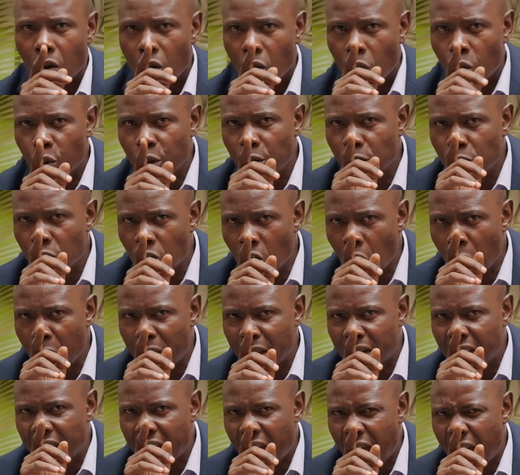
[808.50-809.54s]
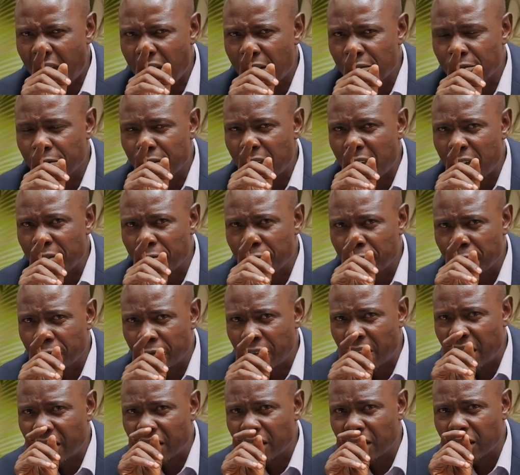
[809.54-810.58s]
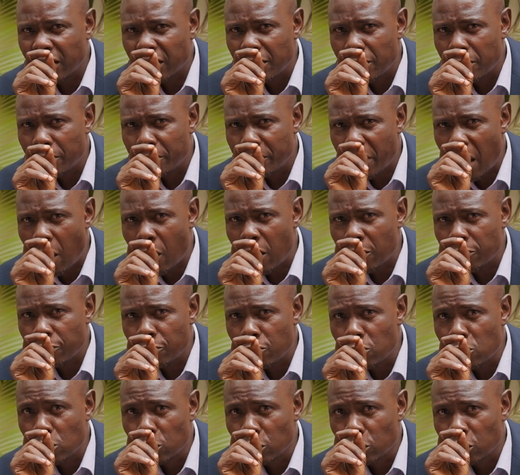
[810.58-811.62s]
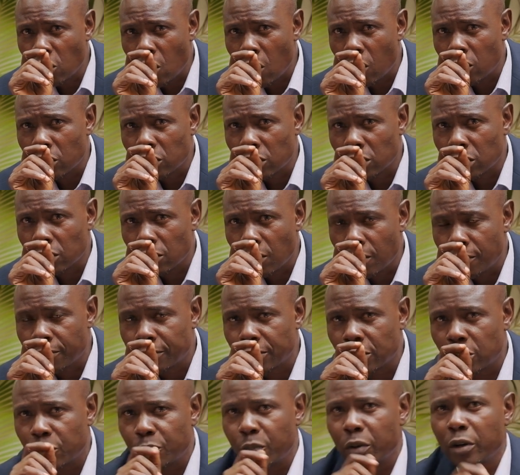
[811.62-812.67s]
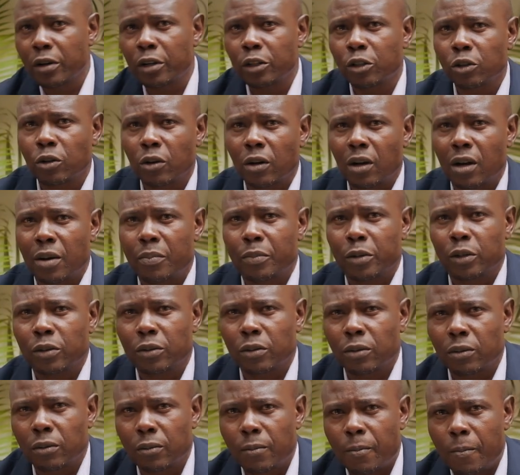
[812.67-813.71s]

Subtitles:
will normally have a very powerful dose of spiritual capital,